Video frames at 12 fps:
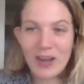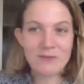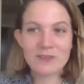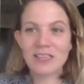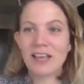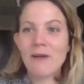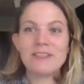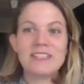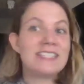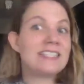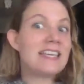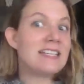It would like I would
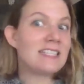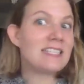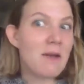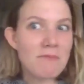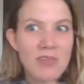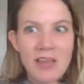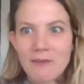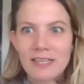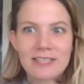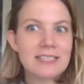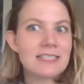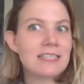see something, I would
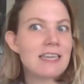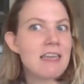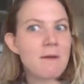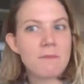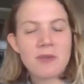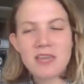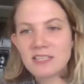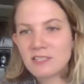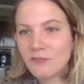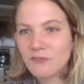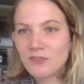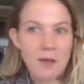like see a piece
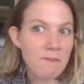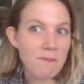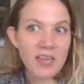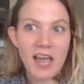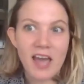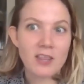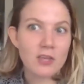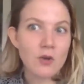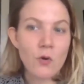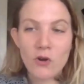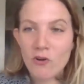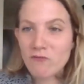of something out of the
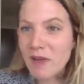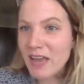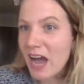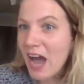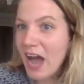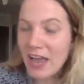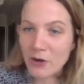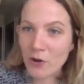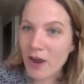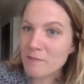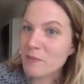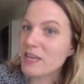corner of my eye, or
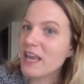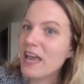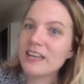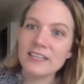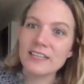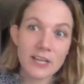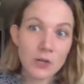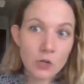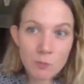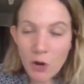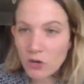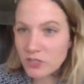I'd be at a dinner
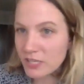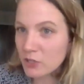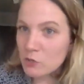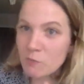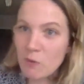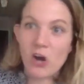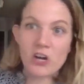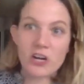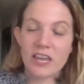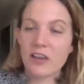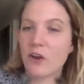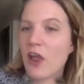par- dinner
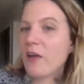party, eh,